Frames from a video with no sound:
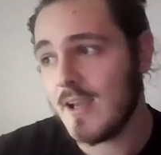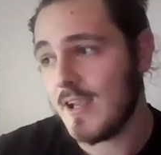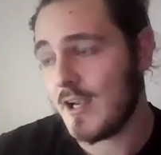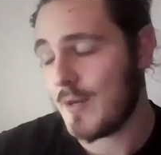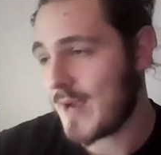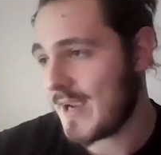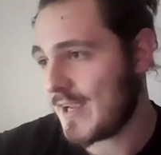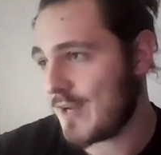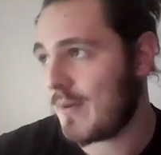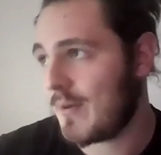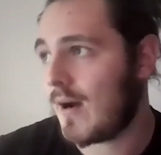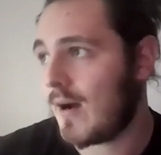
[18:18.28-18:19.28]
You break it
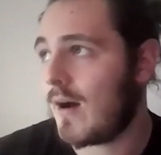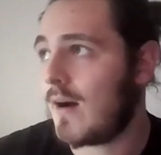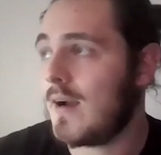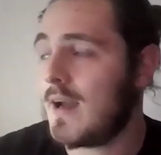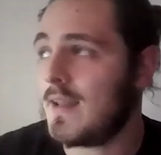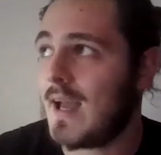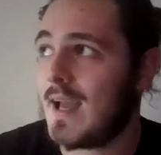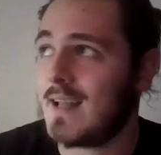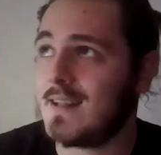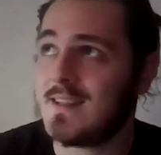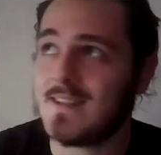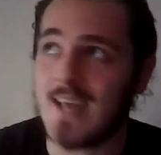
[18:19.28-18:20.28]
apart and
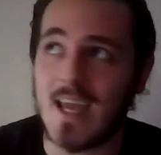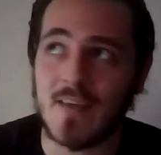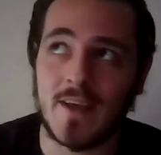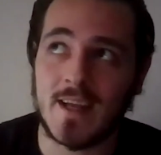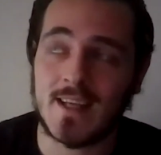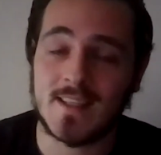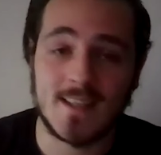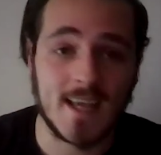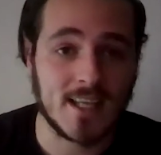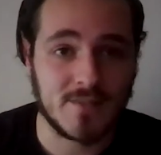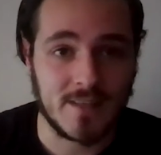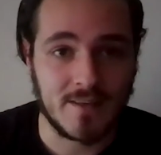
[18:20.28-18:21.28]
then save it in a
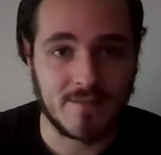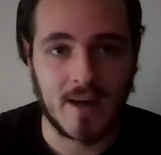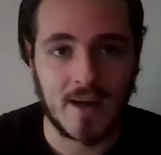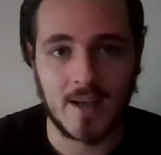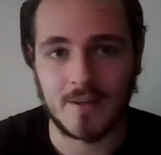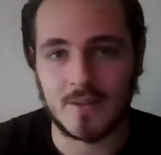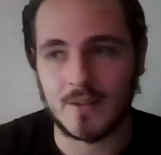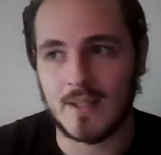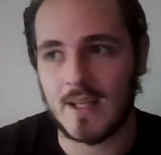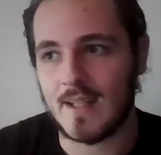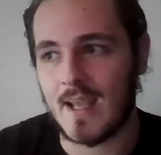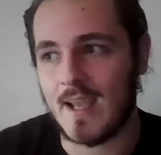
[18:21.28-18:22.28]
CSV file
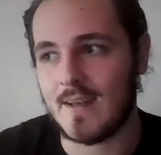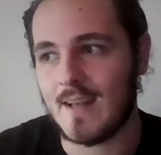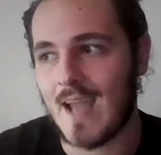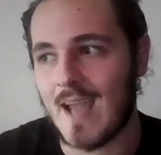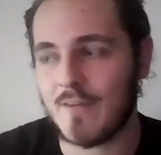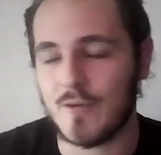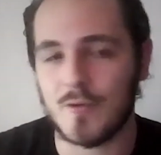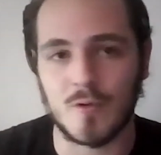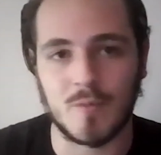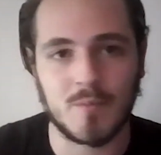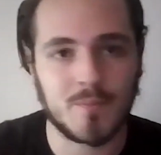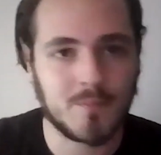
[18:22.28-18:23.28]
and then have it
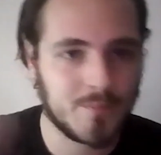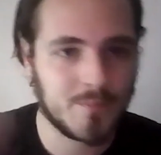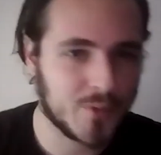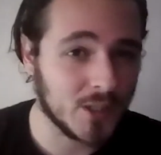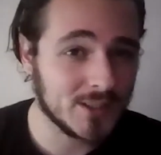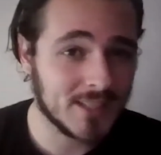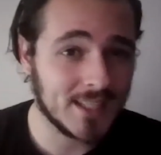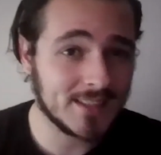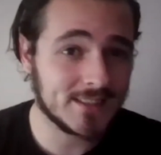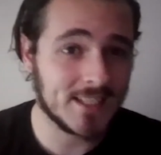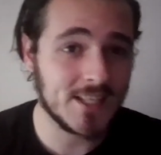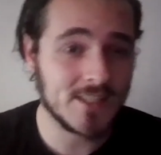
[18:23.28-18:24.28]
all
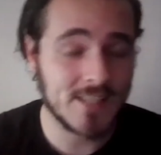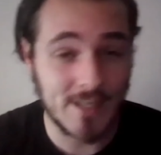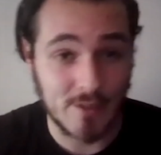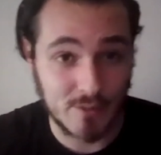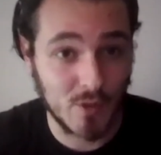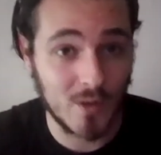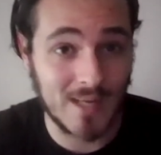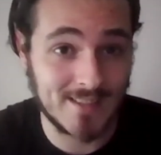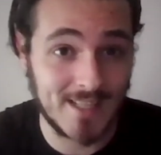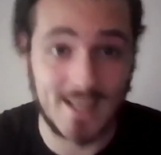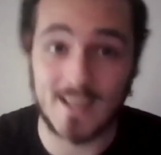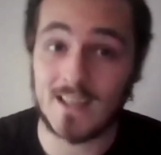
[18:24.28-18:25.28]
processed. Essentially, it was more or
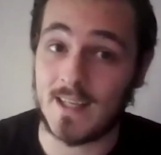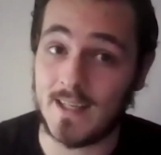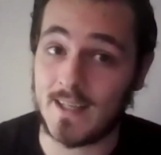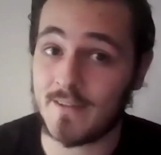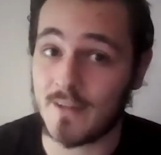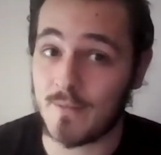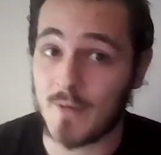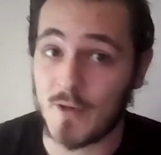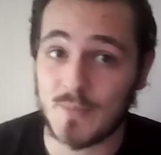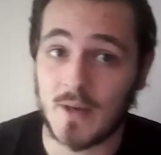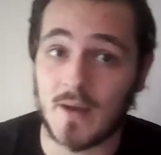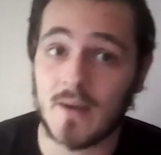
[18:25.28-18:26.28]
less data cleaning for the
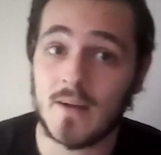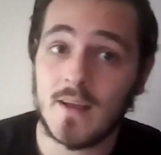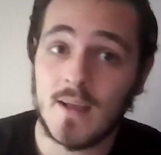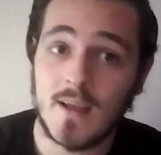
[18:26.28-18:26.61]
most part,